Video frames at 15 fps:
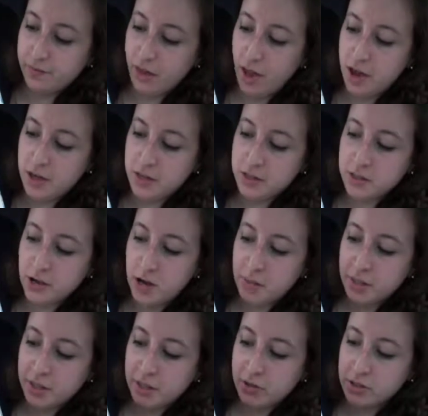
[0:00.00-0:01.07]
I just thought it'd
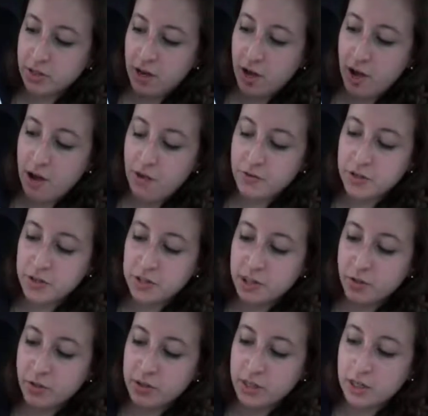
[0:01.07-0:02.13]
be cute to have since
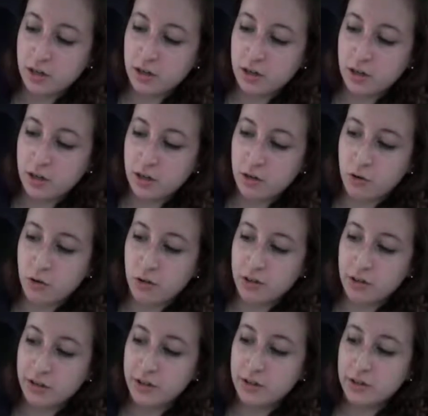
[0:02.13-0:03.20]
it was like a
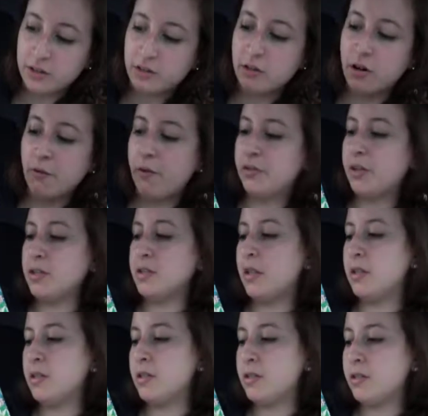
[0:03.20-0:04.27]
quarter or 50
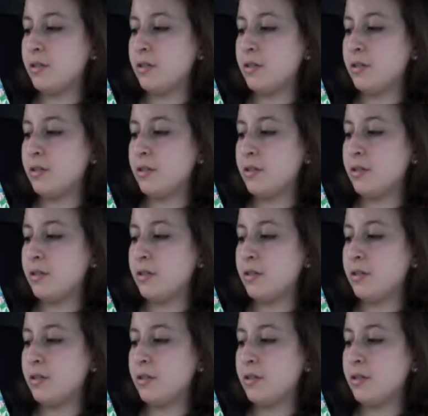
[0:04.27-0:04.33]
cents.